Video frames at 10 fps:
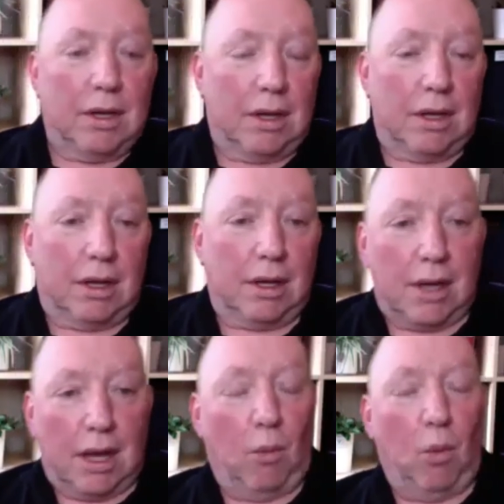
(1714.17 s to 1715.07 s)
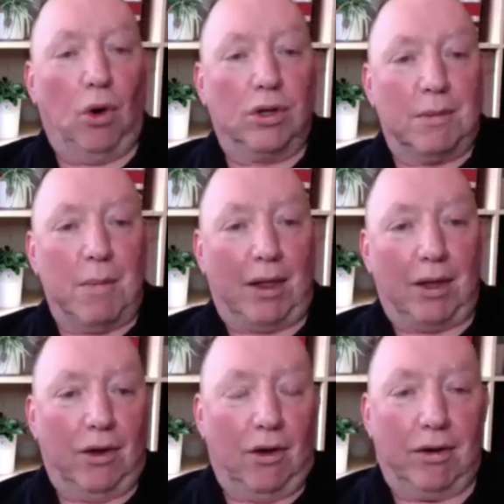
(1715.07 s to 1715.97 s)
a, a
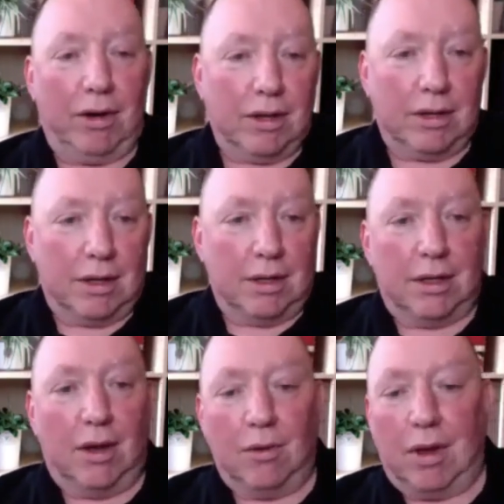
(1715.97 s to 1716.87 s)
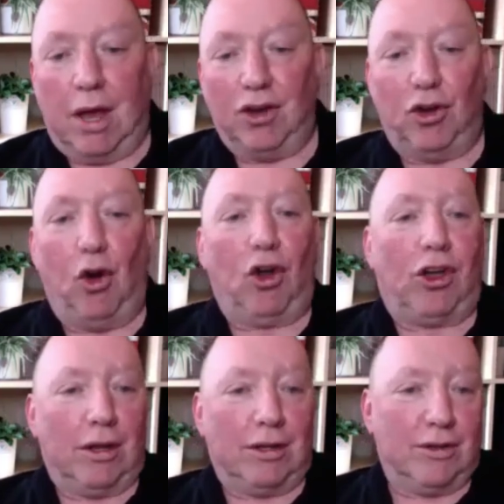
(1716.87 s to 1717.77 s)
watermelon or a, a, you know a duck
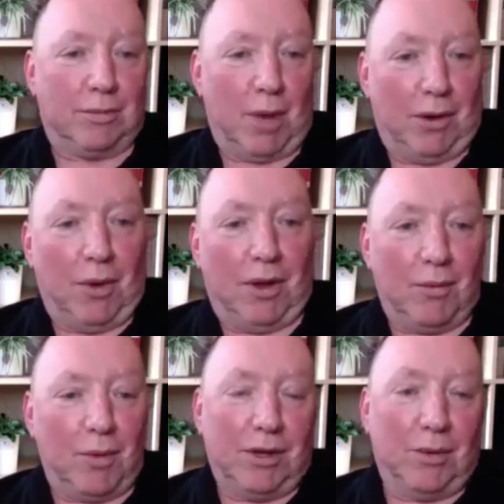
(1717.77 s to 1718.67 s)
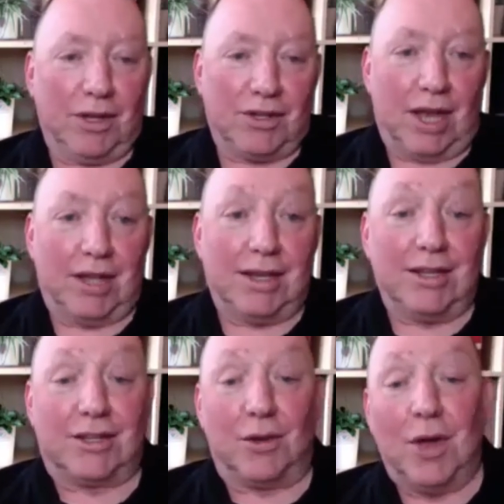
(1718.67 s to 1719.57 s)
doesn't matter what what you want to change
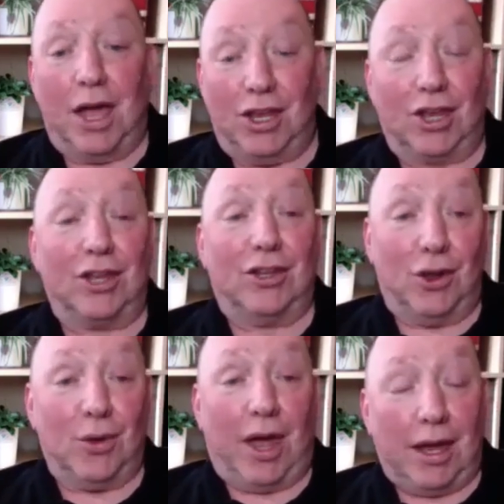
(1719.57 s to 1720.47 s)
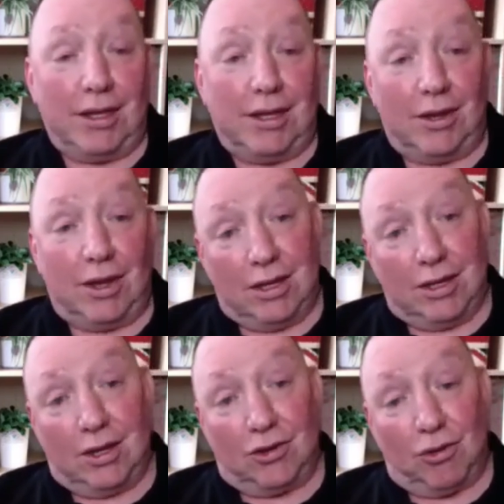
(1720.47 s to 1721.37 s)
into you can do that in your in
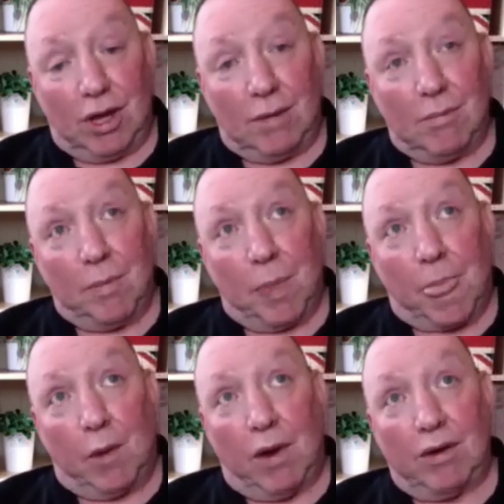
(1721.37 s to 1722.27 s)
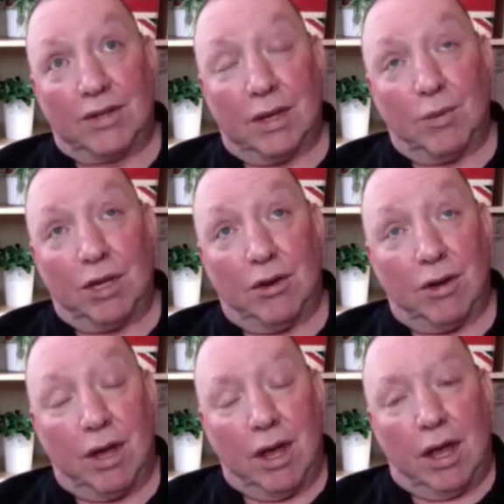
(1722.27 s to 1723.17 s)
your dream hmm. whereas it, when you
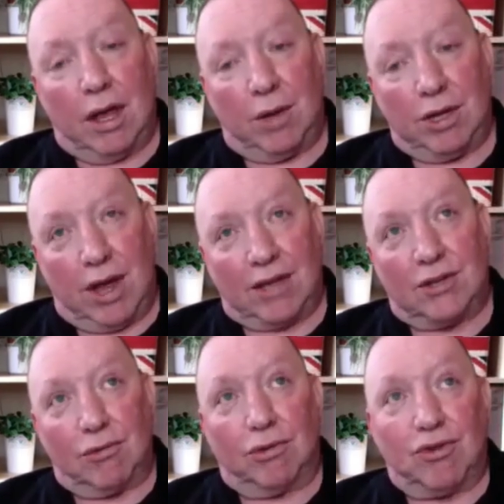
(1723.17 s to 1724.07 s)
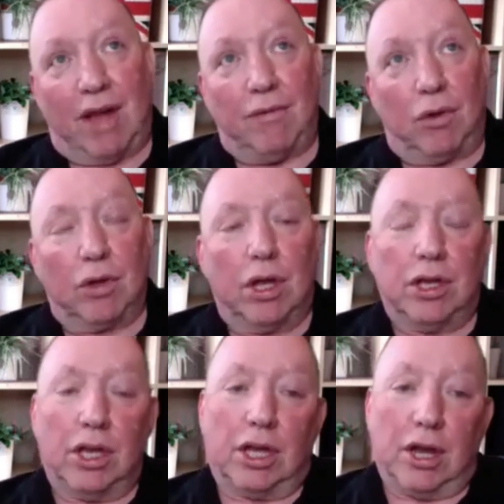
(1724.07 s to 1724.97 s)
when you astral travel
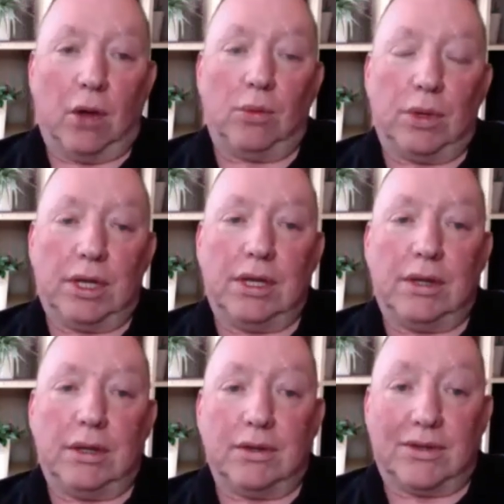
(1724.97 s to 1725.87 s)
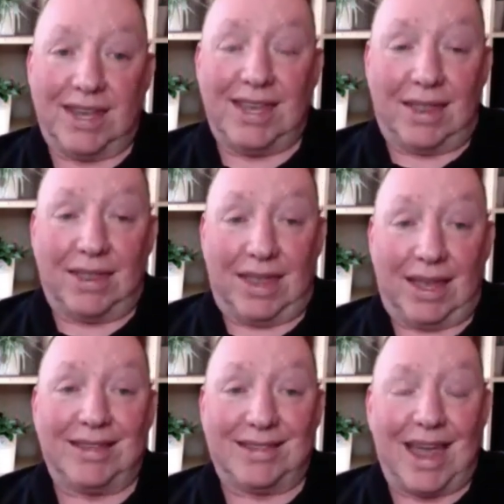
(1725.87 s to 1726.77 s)
you can only see the
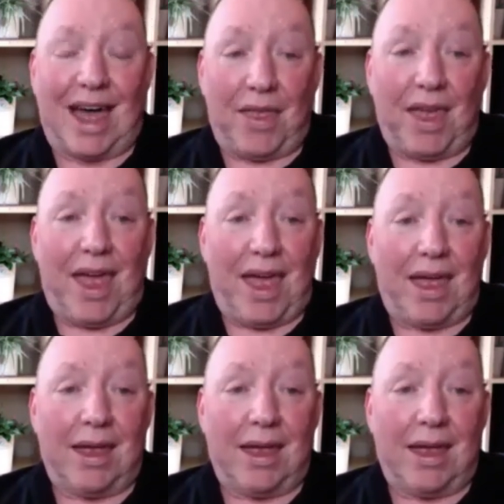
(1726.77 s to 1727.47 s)
things that are there